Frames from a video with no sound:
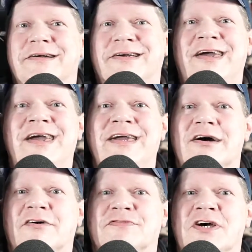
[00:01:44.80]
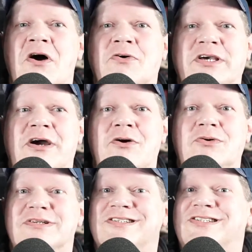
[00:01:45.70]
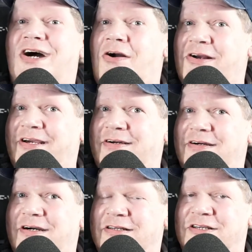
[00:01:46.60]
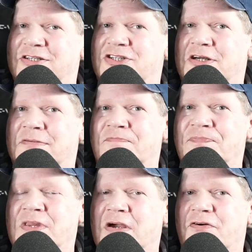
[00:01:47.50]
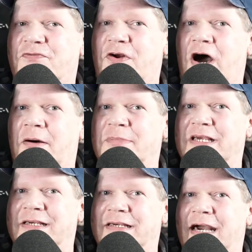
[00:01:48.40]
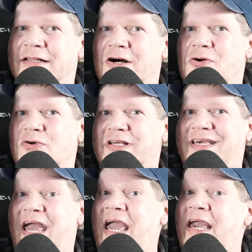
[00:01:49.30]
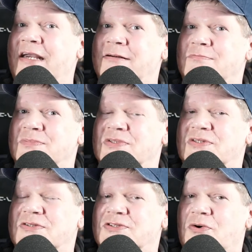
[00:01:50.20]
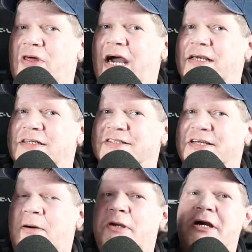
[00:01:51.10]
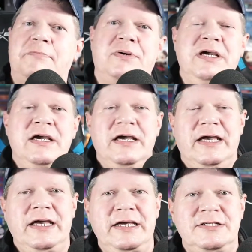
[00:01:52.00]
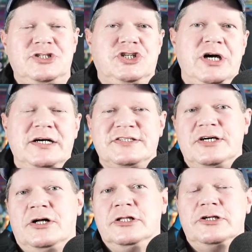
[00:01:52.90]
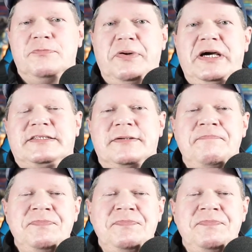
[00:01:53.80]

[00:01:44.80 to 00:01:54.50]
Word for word: King of Tokyo Dark Edition from Iello Games. So that is coming up in just a little bit.